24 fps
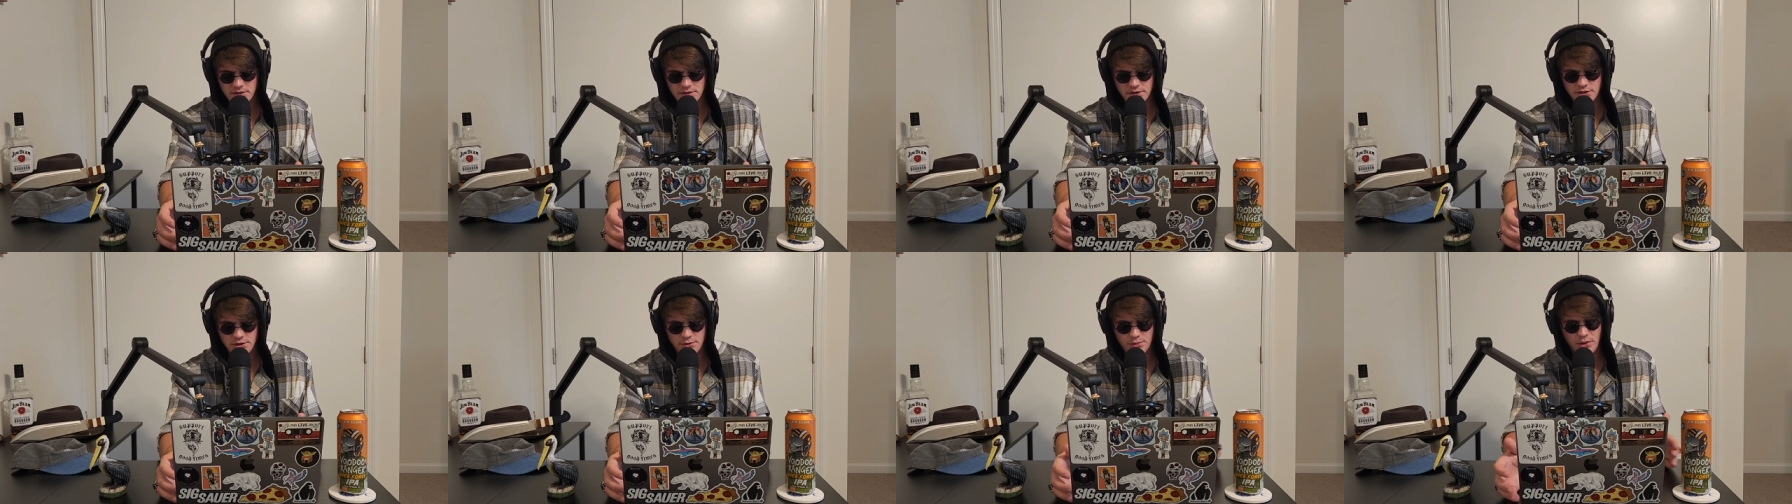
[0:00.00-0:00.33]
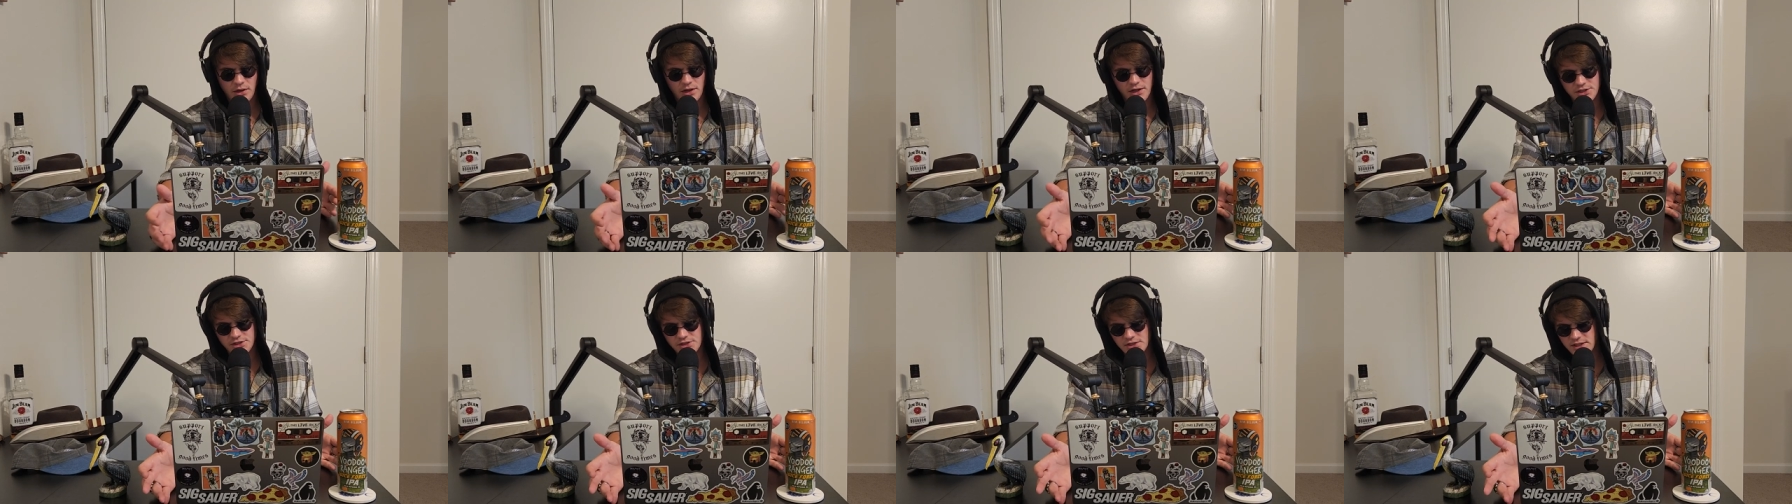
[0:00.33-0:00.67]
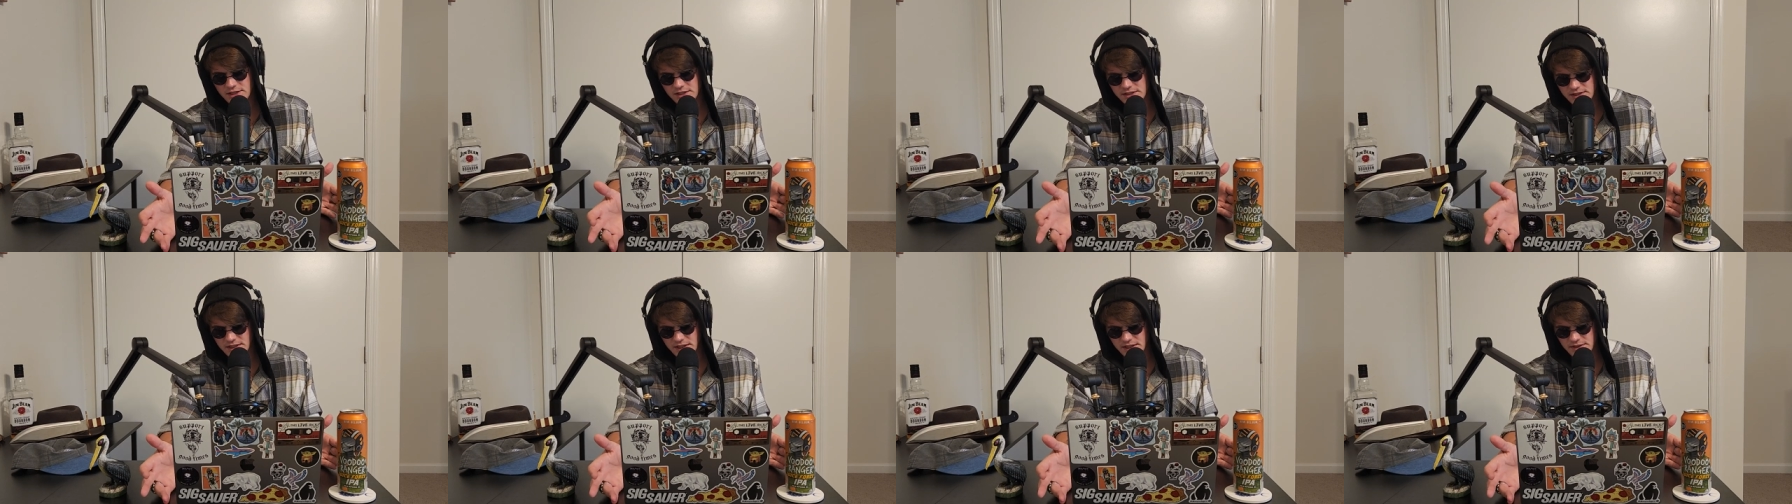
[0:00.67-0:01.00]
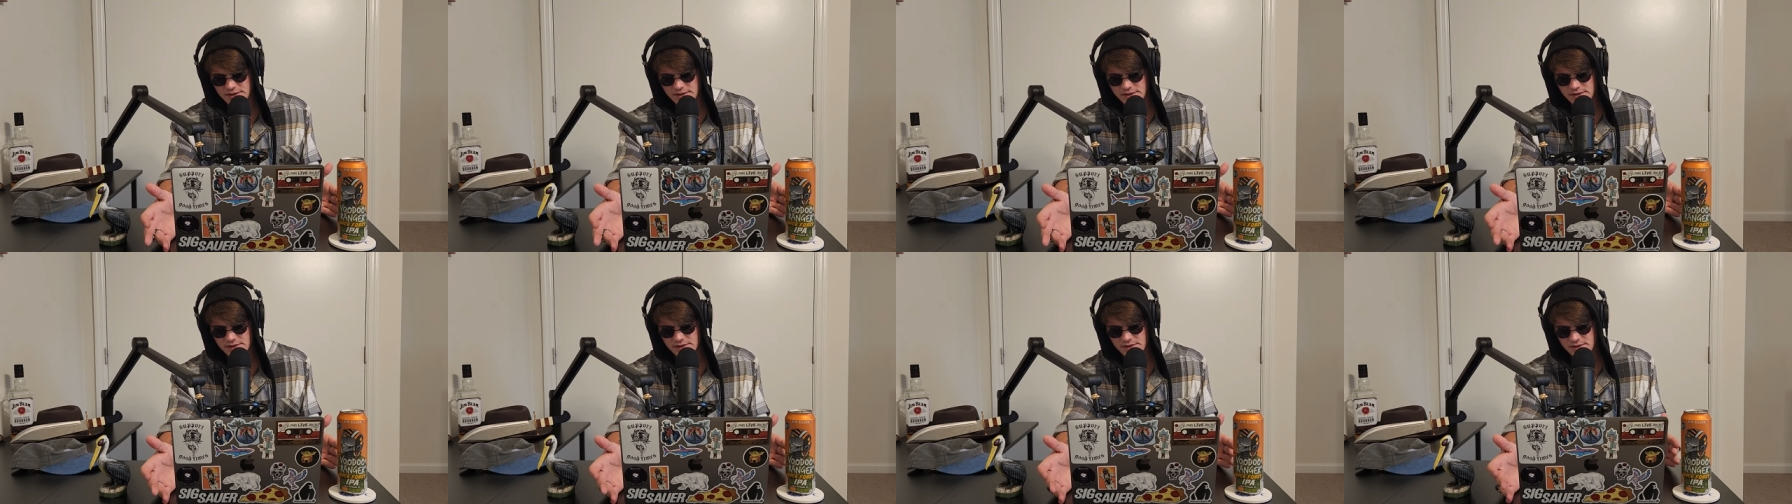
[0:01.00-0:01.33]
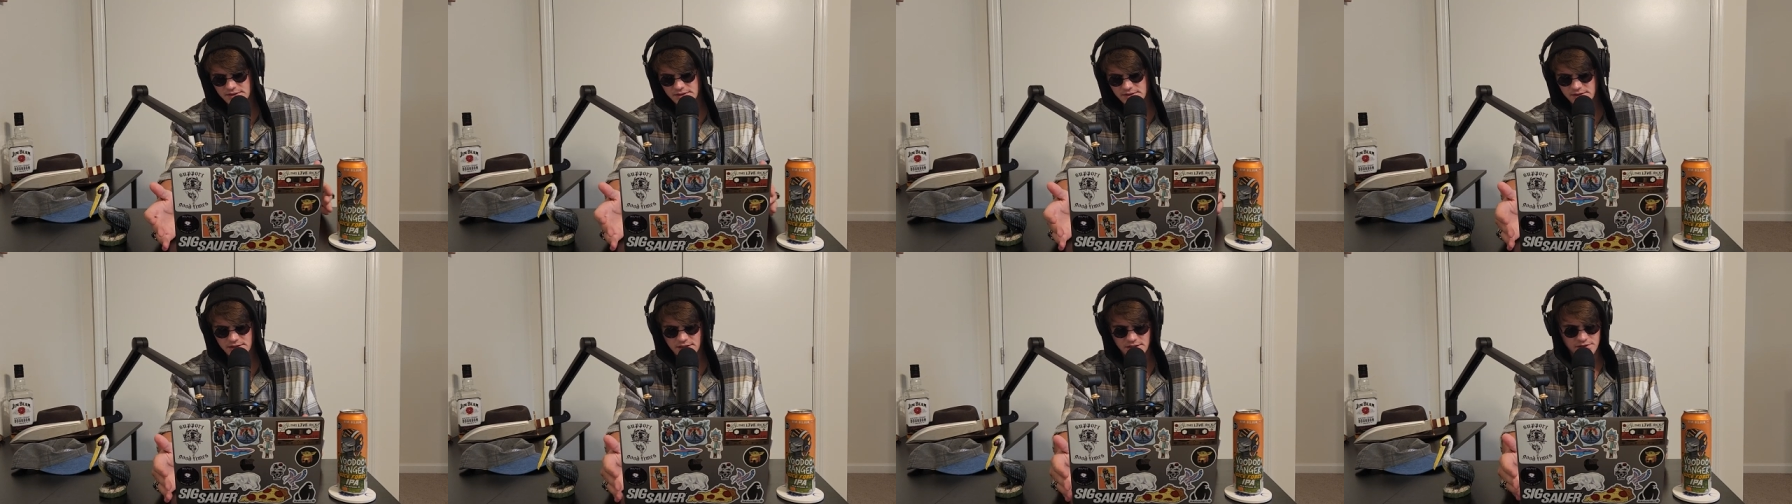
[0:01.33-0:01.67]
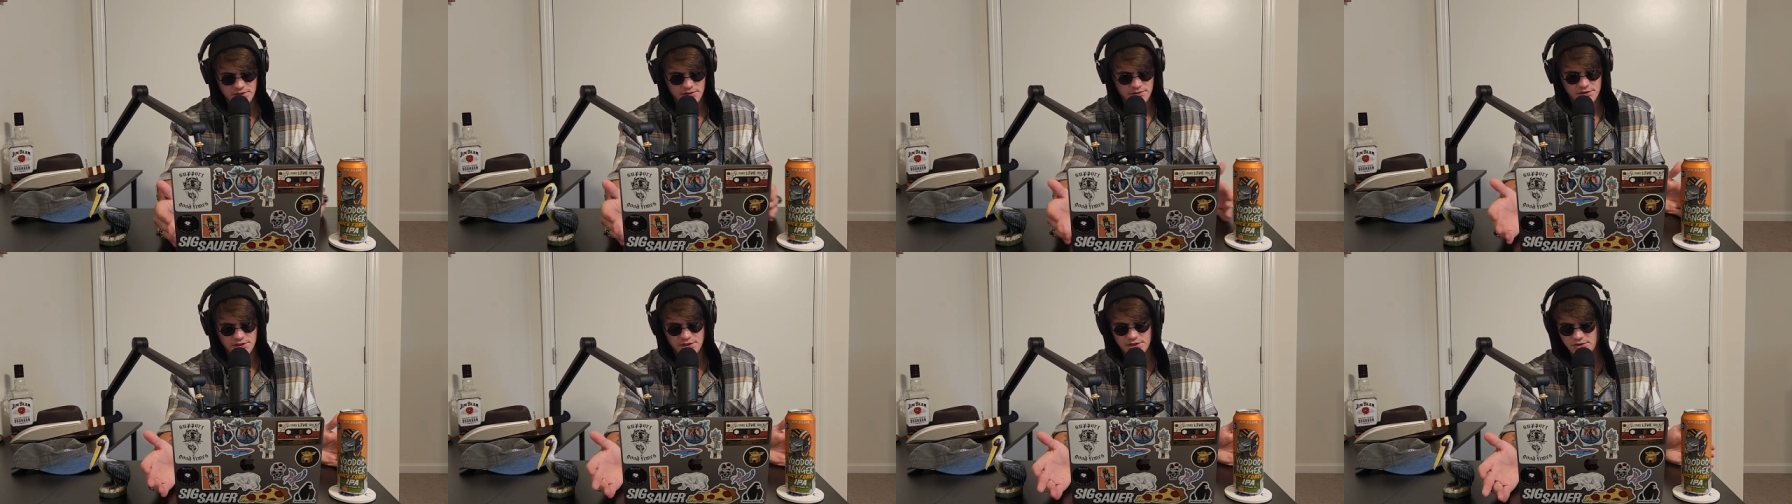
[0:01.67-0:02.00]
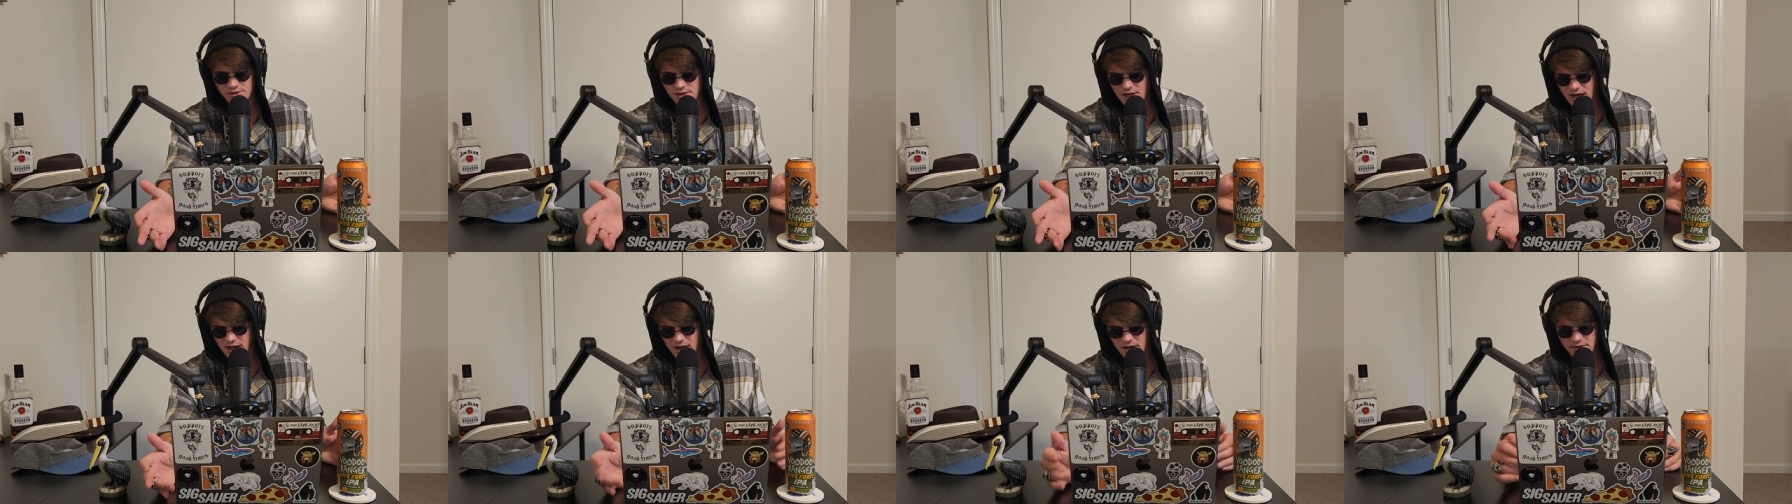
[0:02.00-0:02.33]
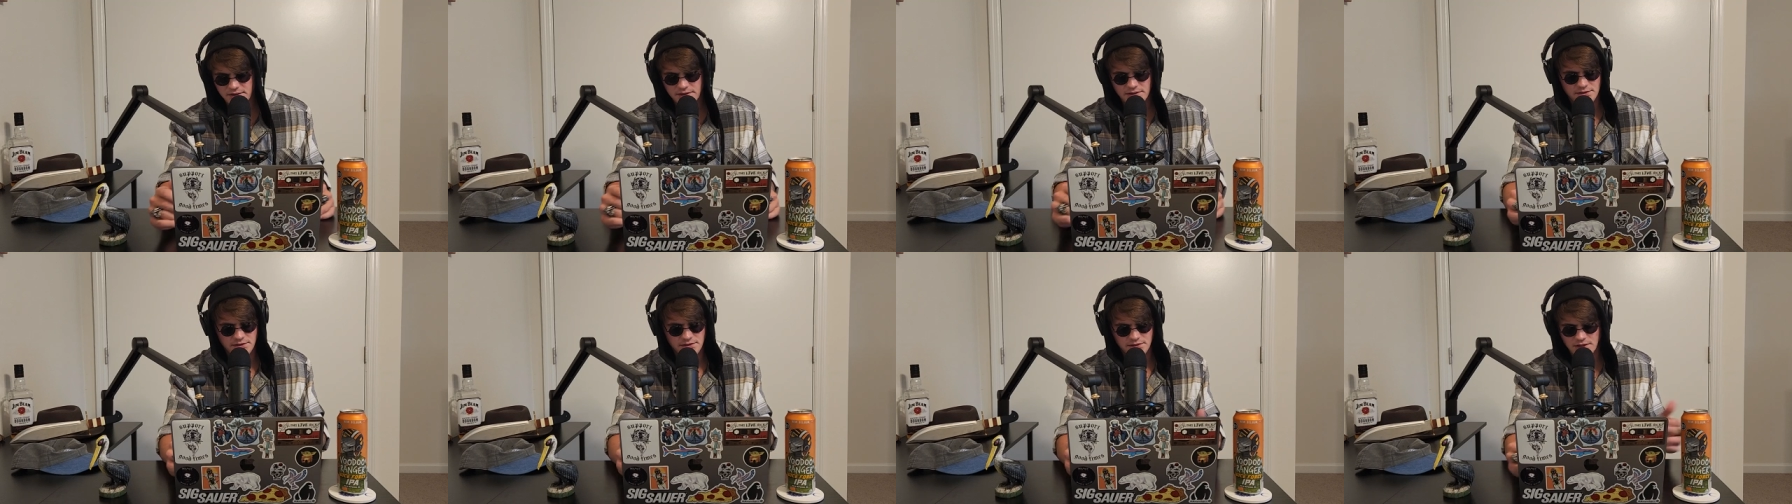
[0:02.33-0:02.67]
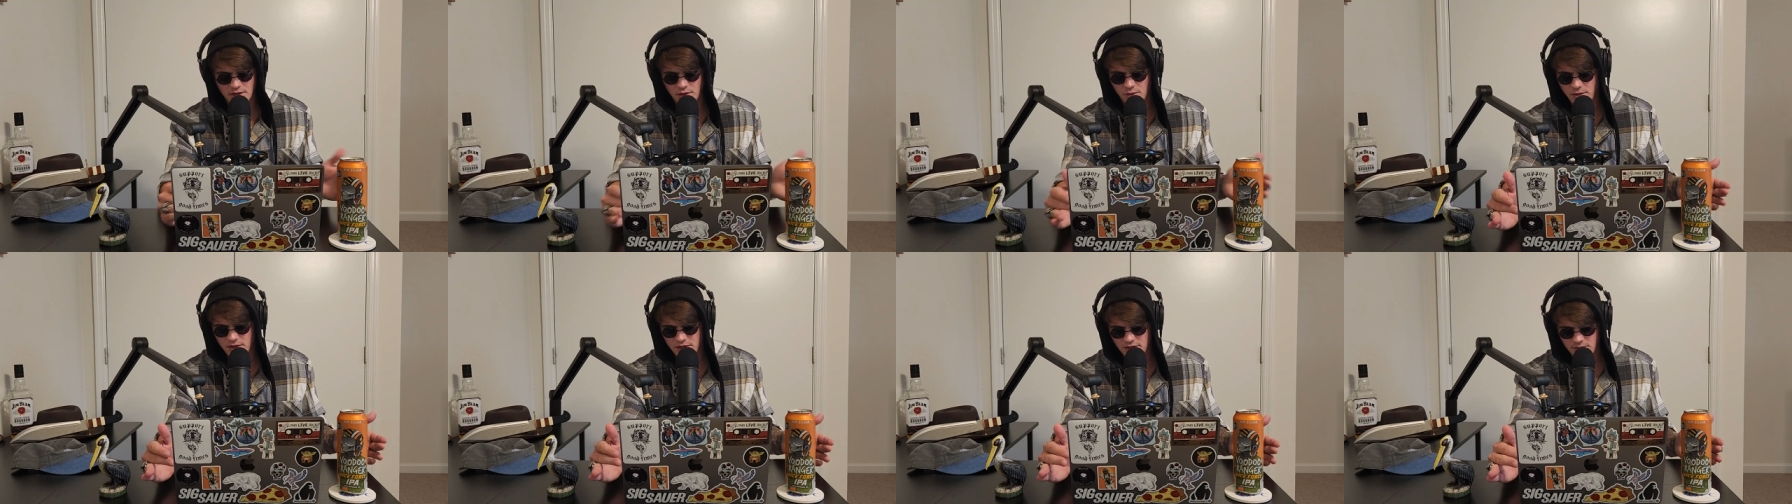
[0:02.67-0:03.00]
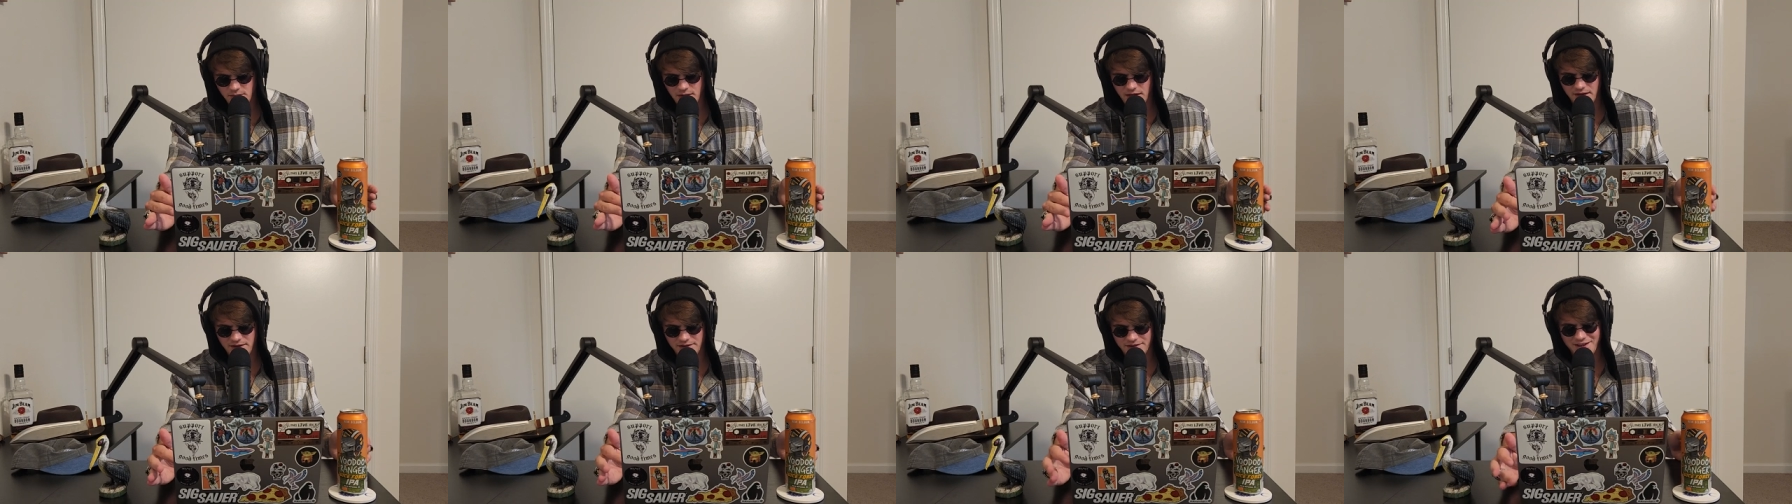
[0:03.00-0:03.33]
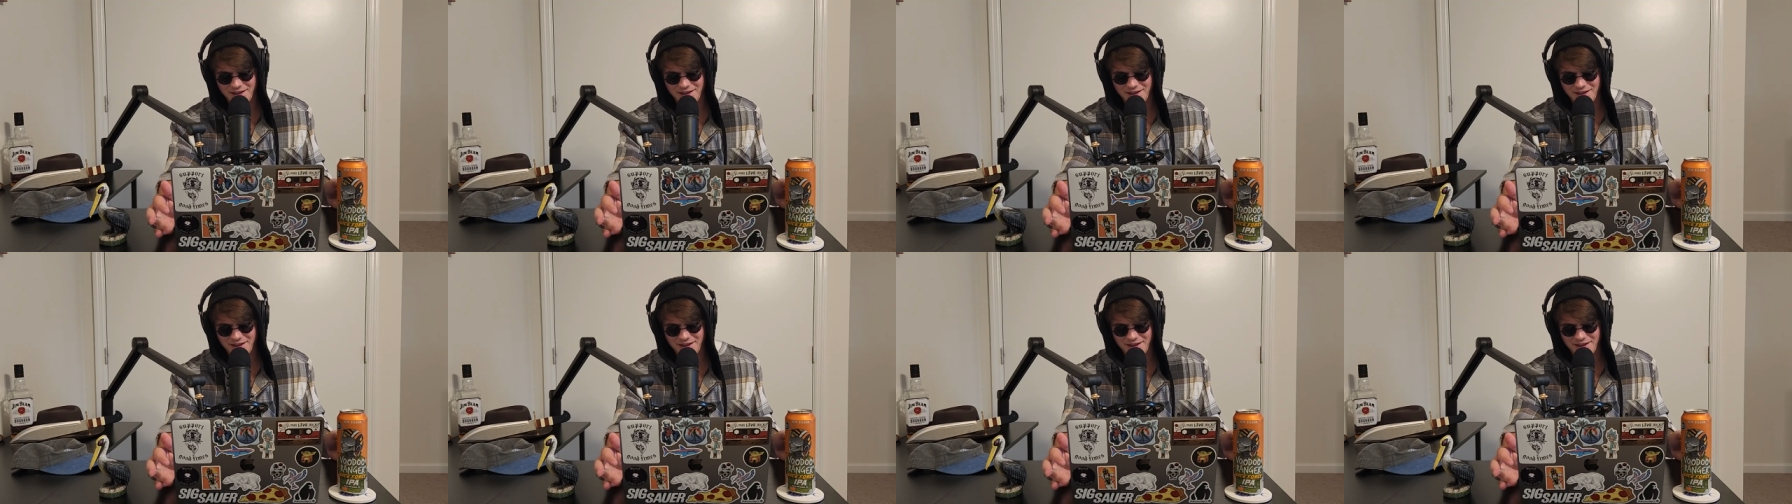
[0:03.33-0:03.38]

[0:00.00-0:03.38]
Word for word: you probably shouldn't exist because you'll just drown and they'll weed you out.